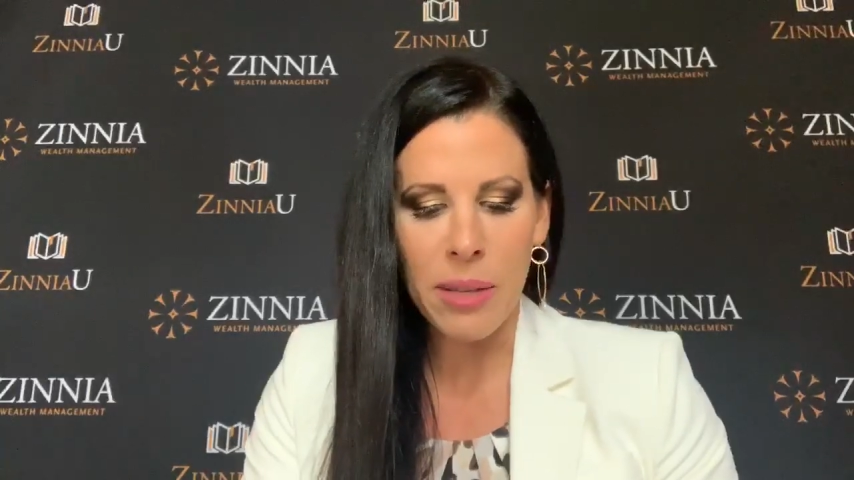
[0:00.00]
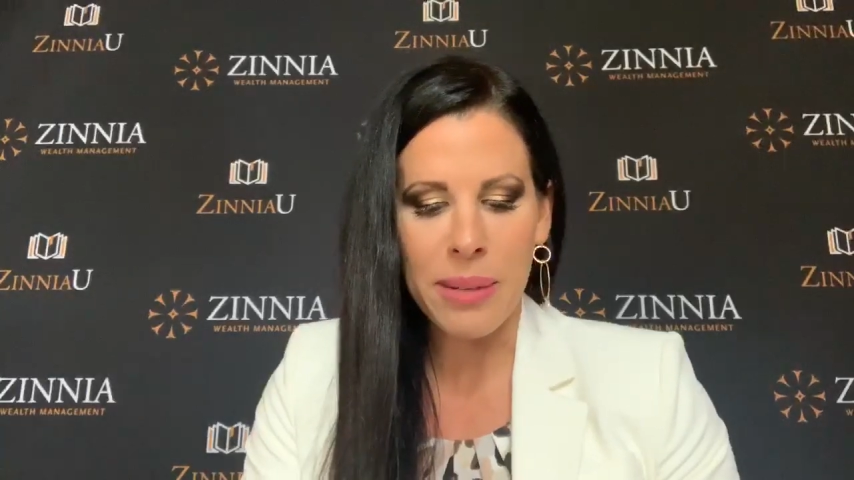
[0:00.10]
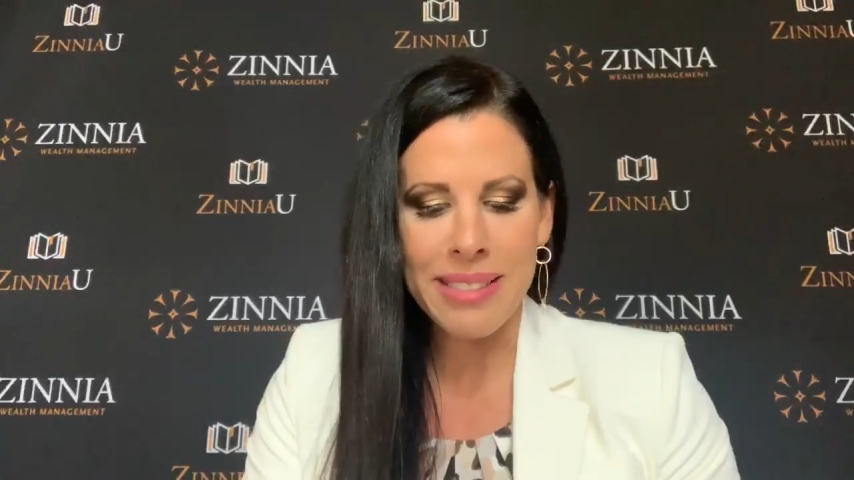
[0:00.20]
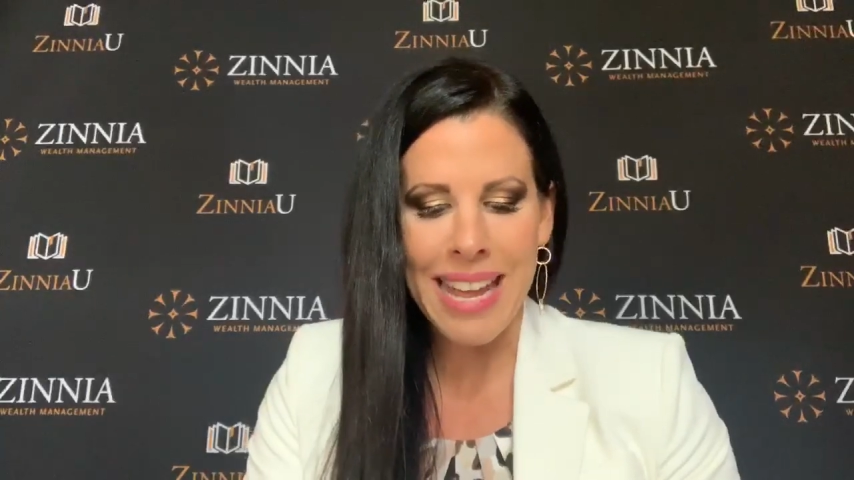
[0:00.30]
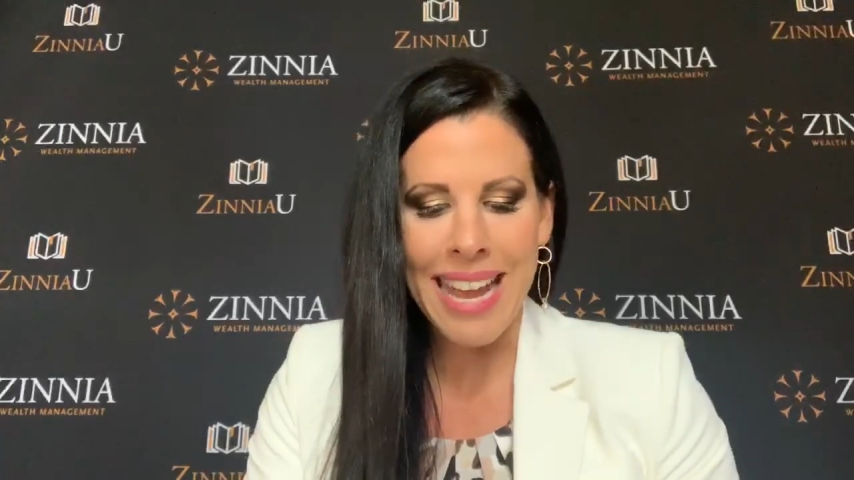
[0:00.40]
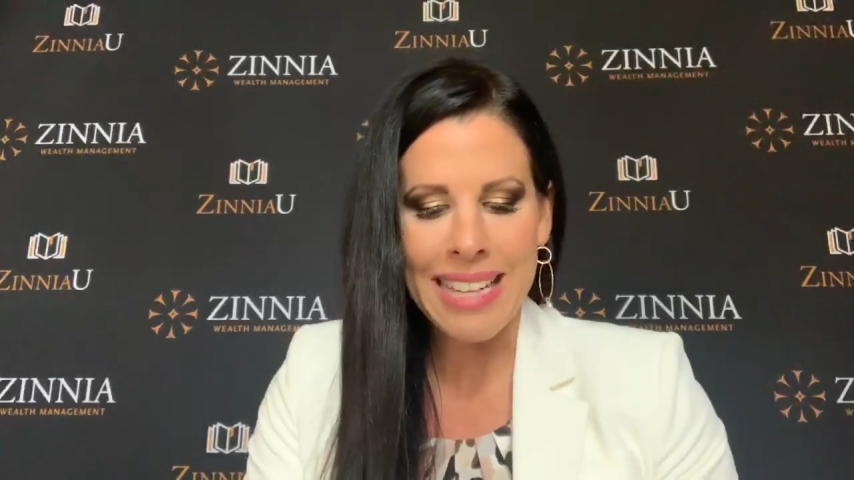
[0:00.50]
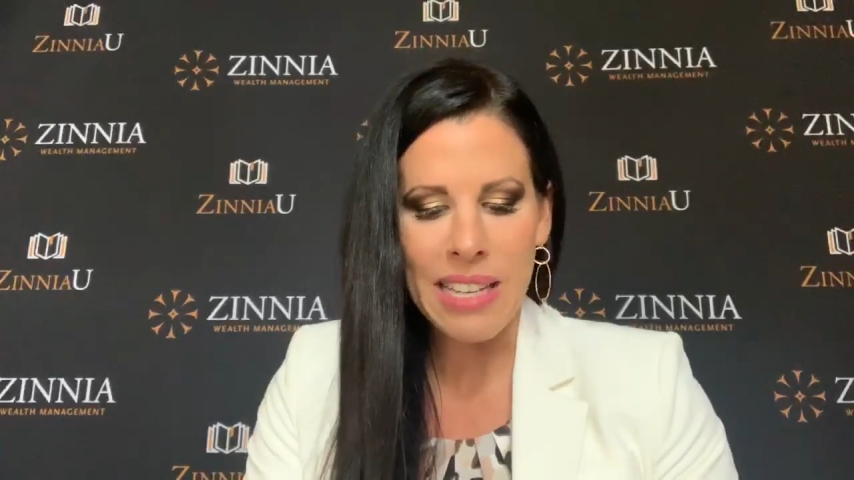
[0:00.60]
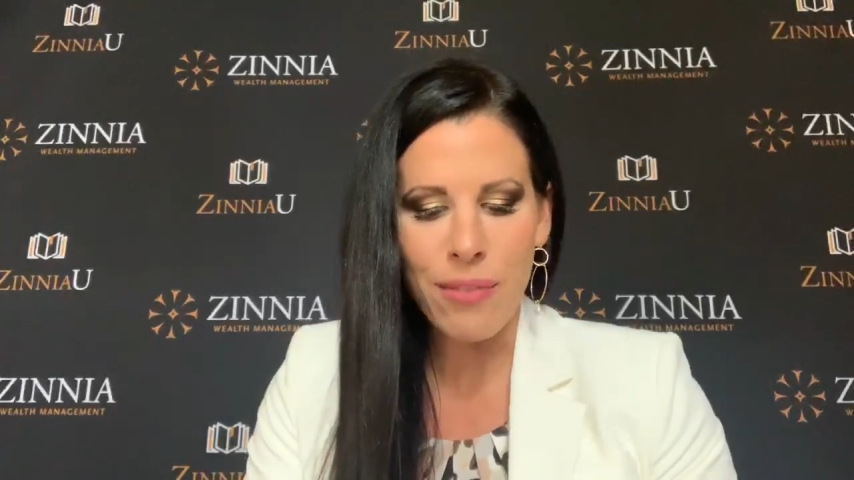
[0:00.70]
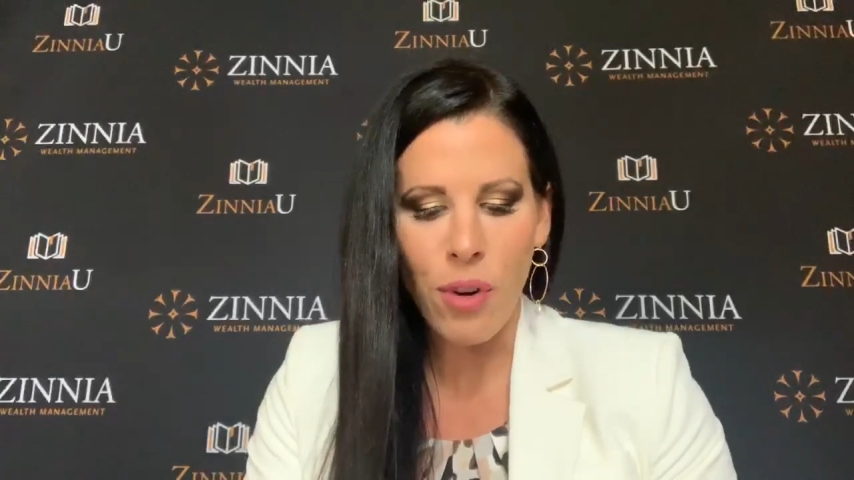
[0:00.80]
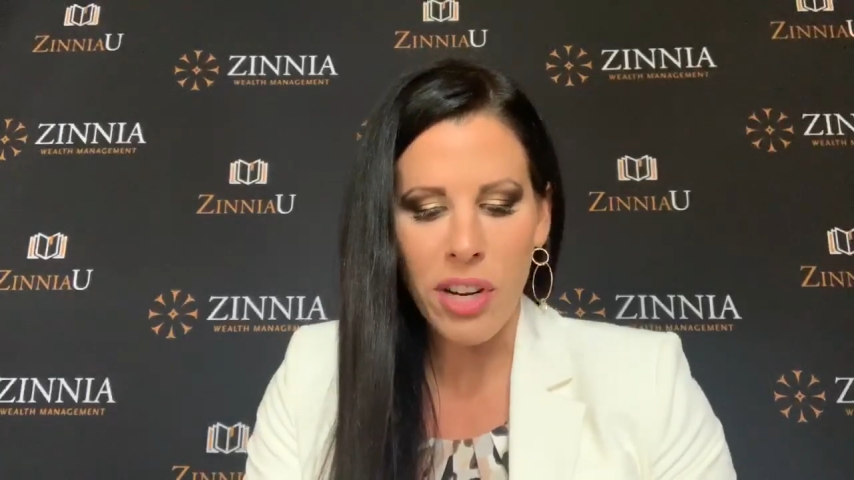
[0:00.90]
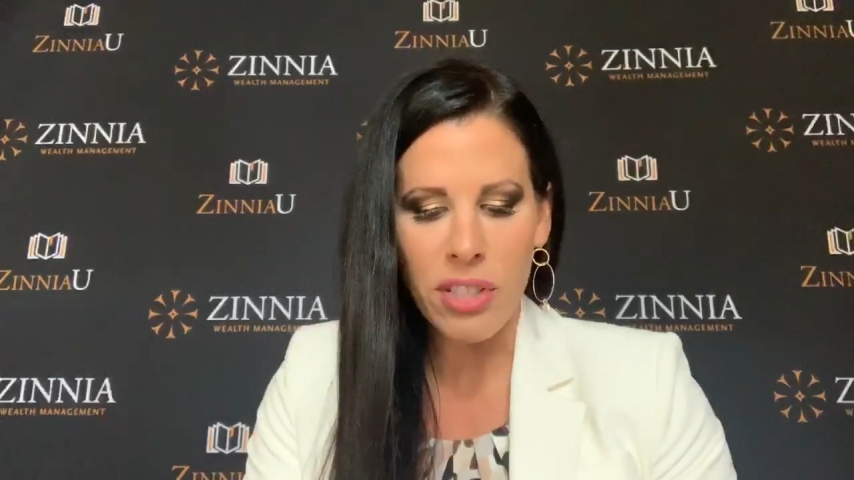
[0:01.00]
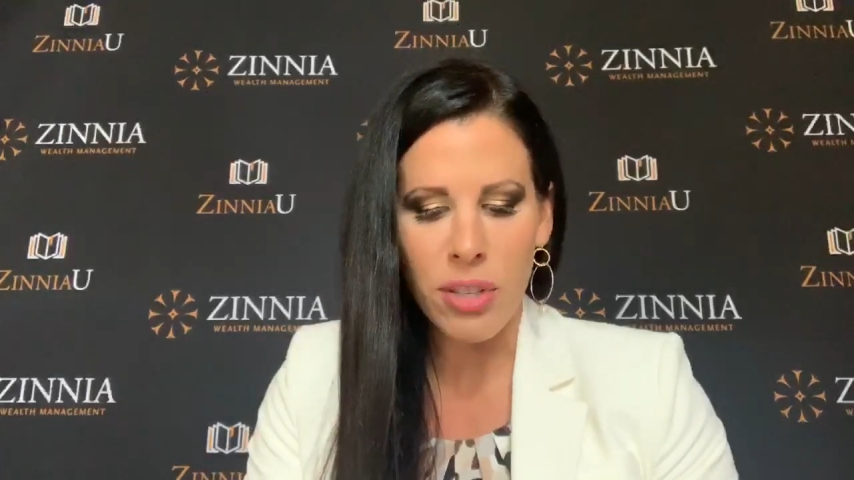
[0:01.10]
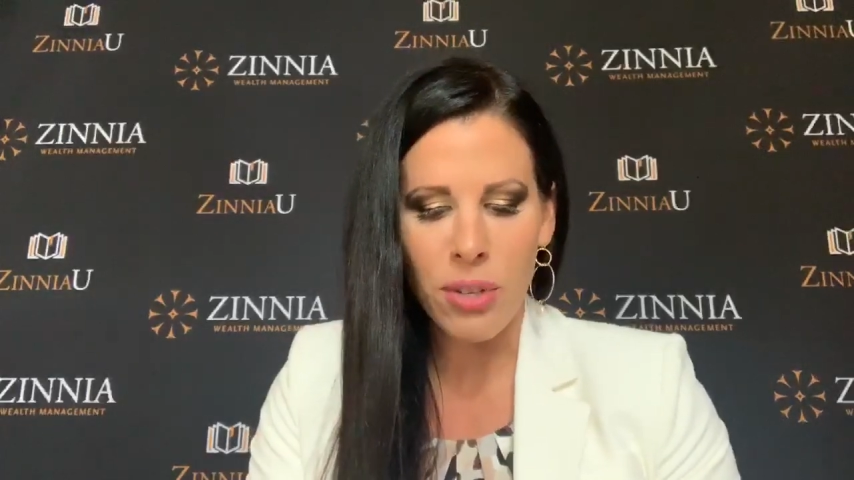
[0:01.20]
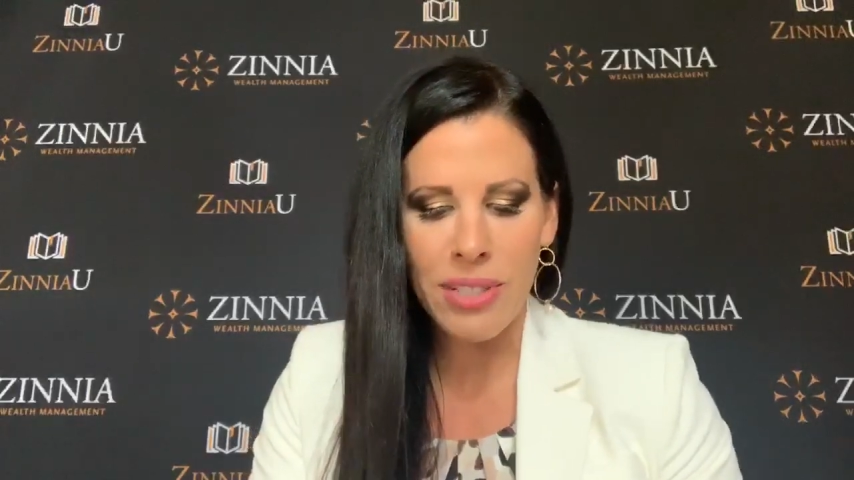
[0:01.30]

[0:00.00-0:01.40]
but it's 1842